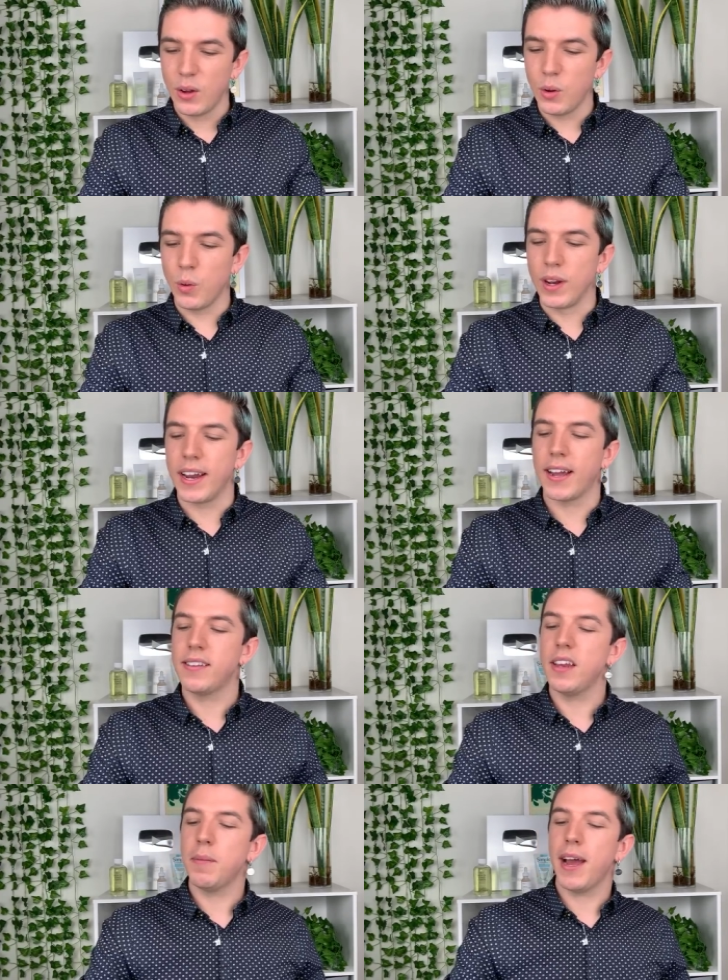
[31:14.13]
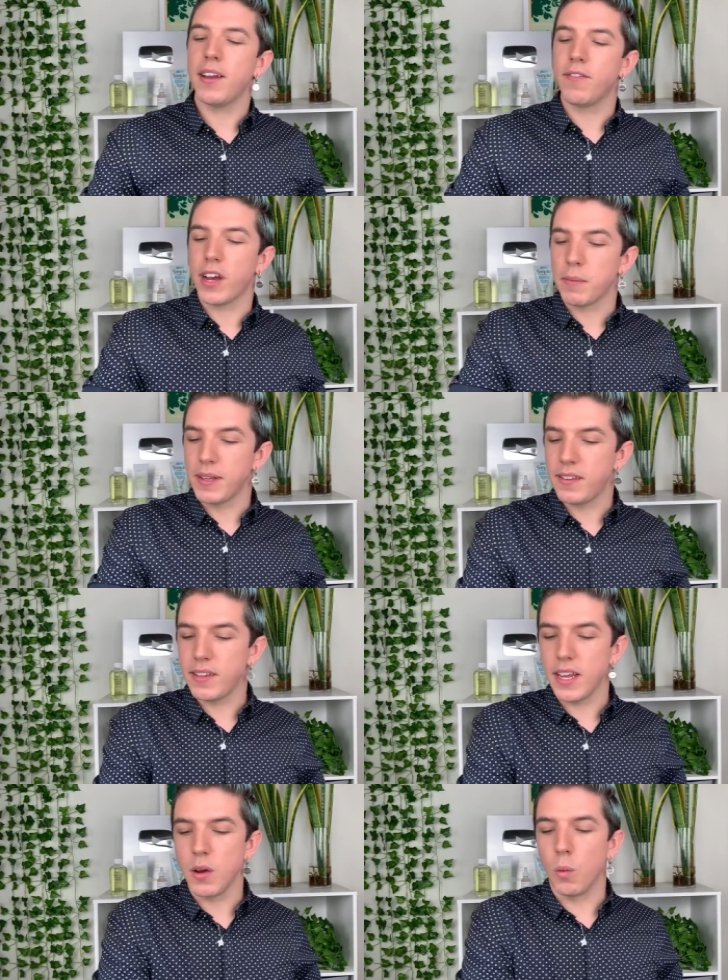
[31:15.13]
ooh, niacinamide and vitamin
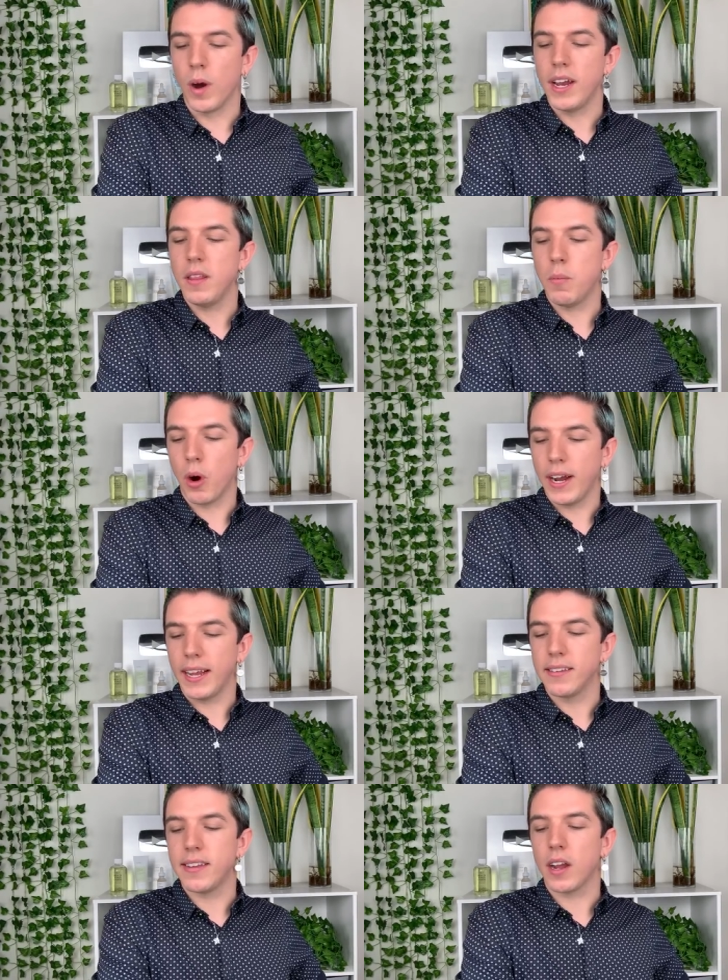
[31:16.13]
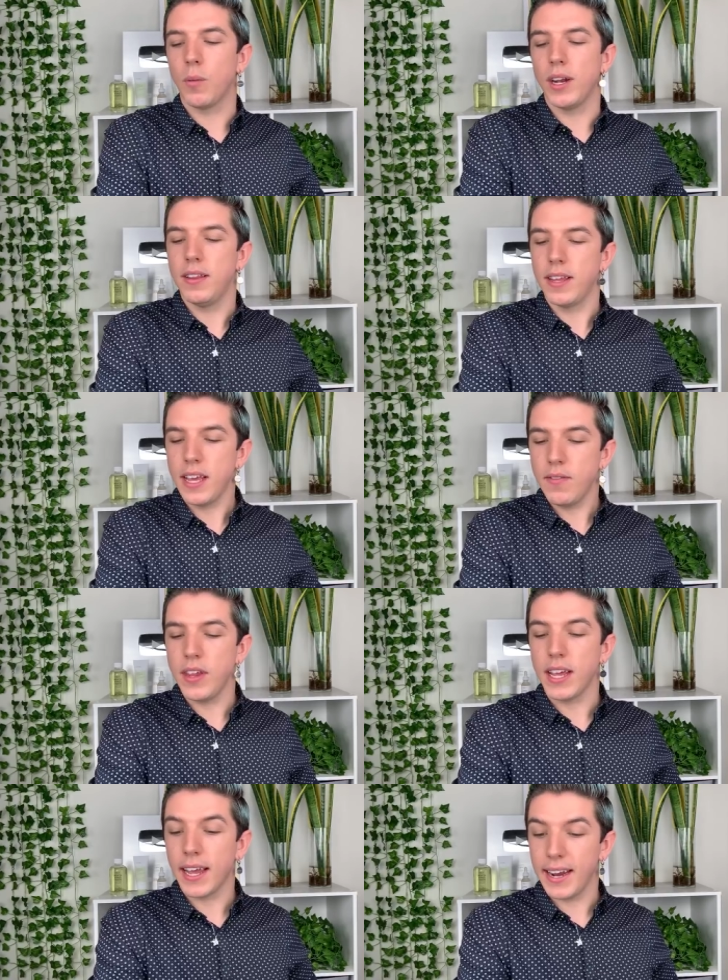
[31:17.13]
C, one in the morning and second one in the
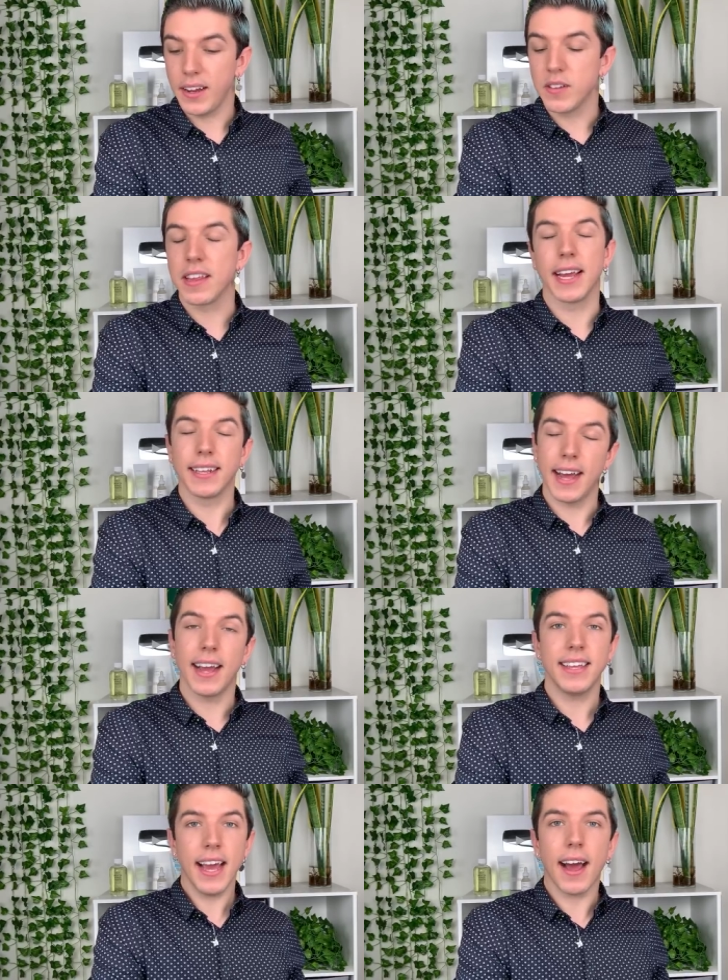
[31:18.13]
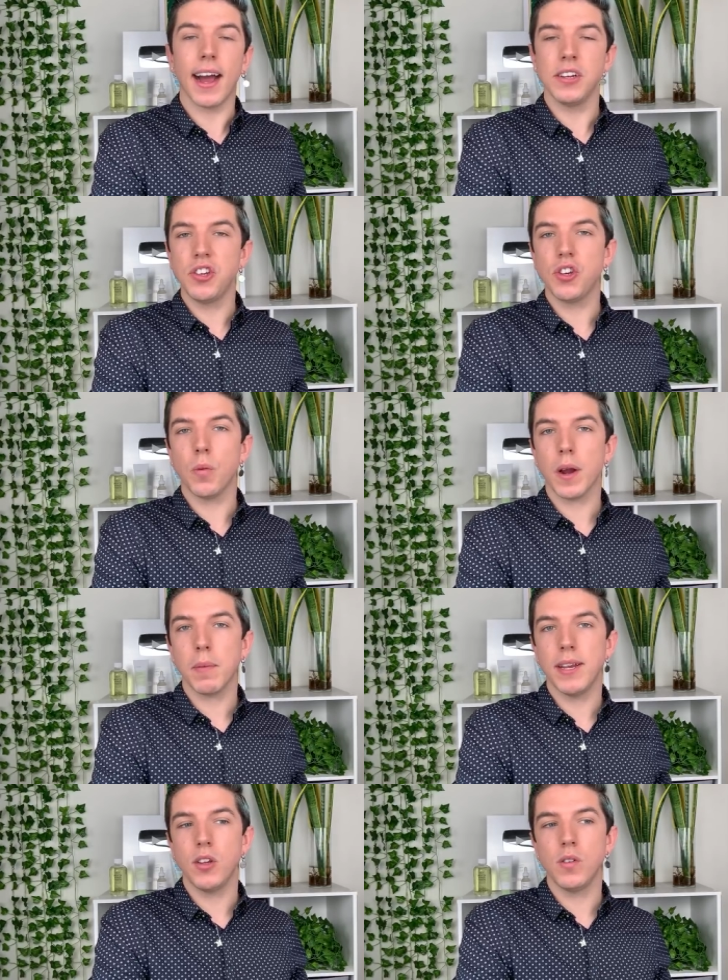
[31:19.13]
evening, can I use it like that? Yeah, I just don't
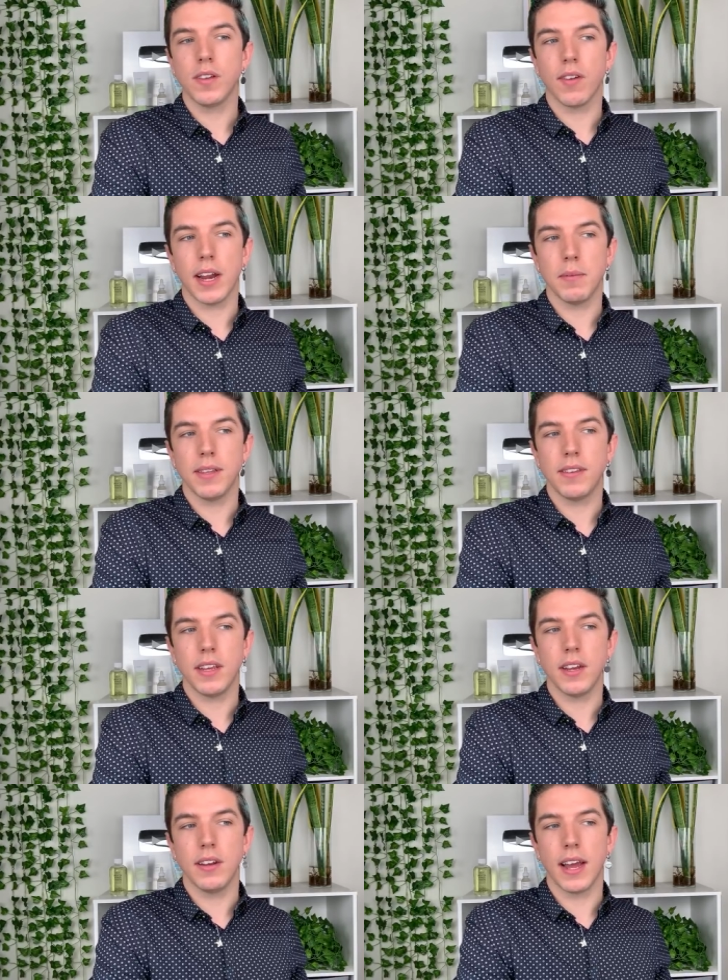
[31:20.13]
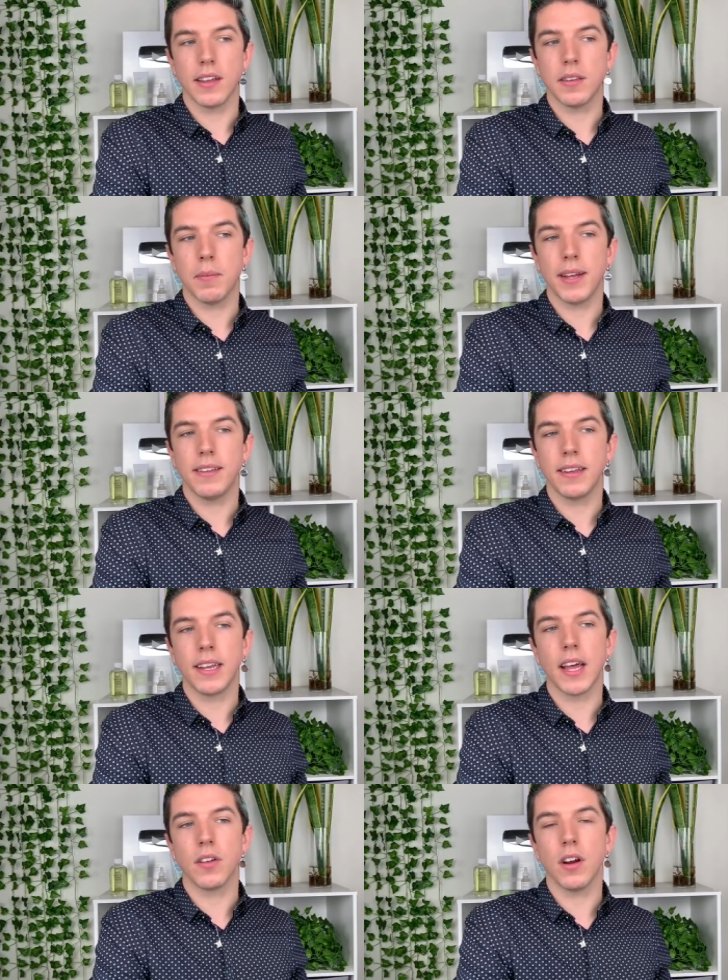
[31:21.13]
recommend using vitamin C and niacinamide
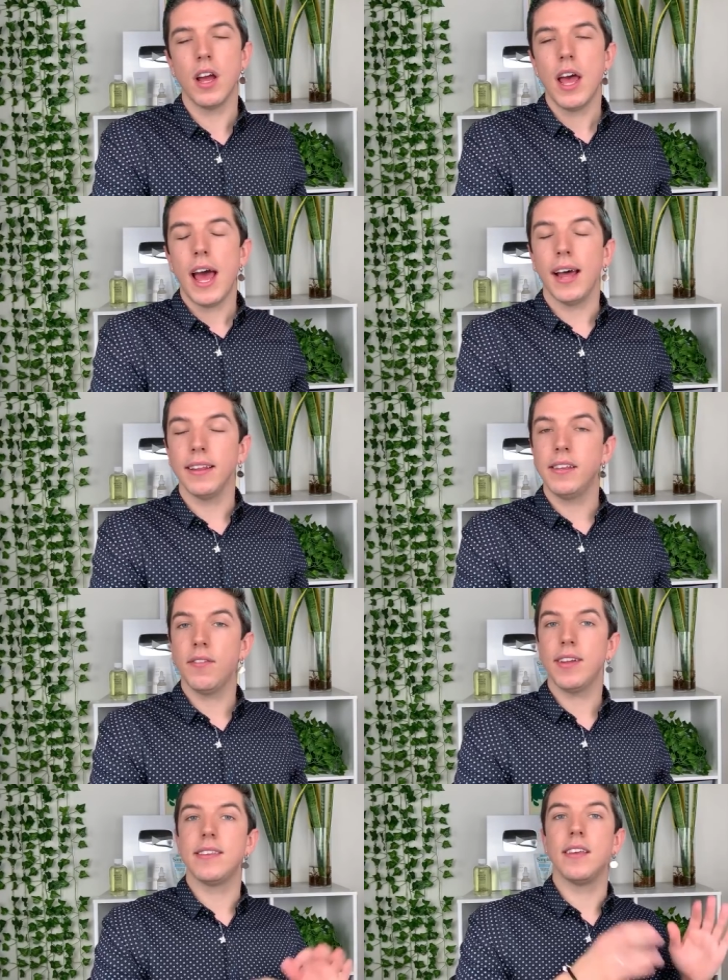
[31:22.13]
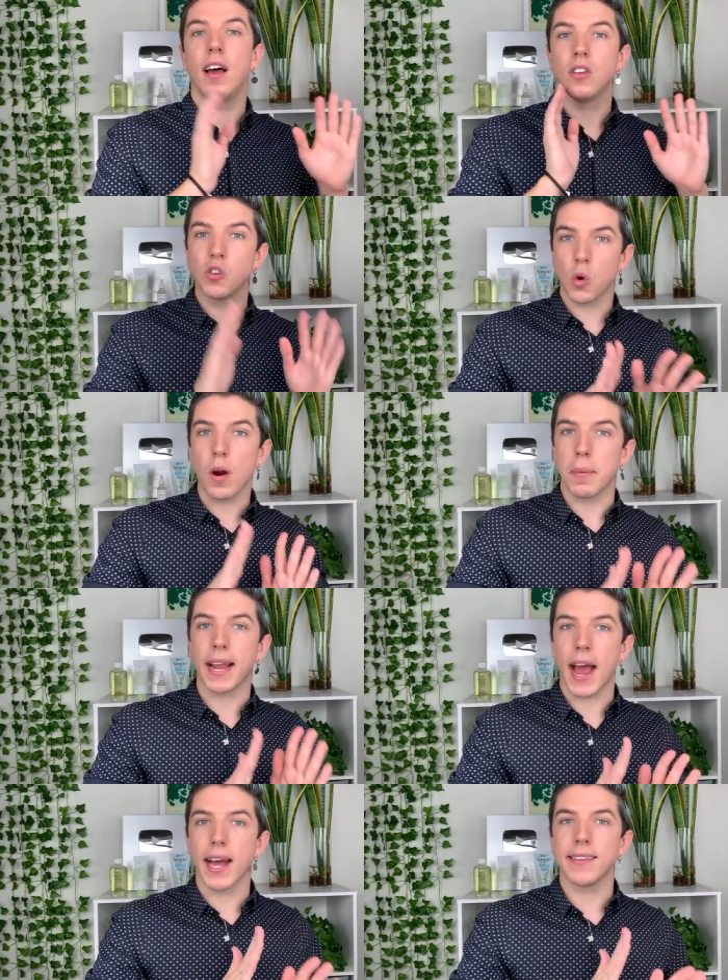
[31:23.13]
together, at least if it's
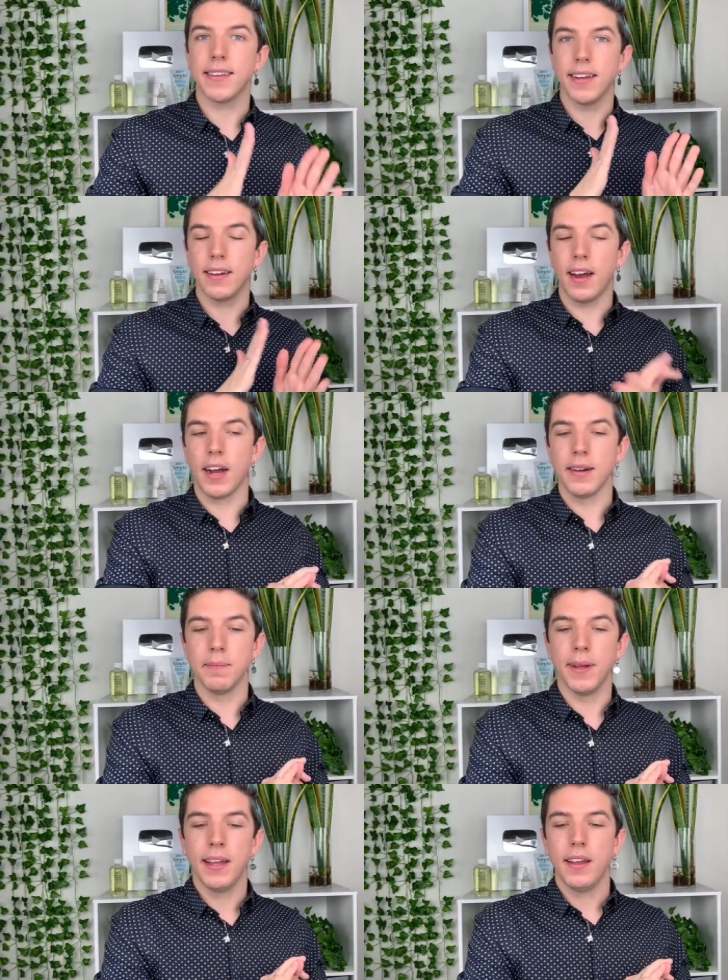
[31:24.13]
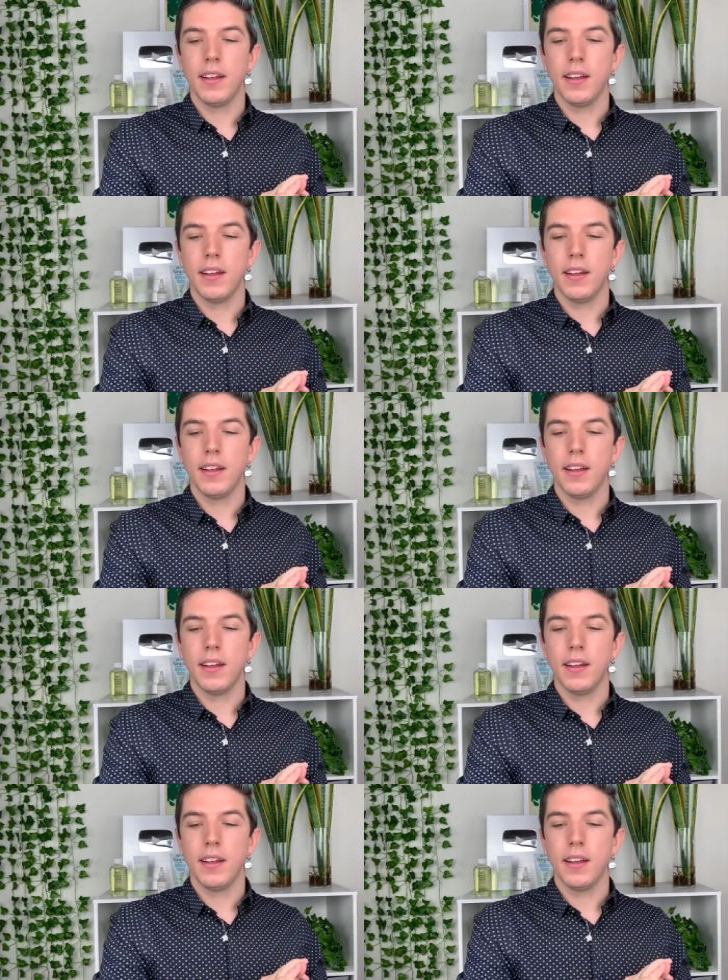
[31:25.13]
ascorbic acid. Um,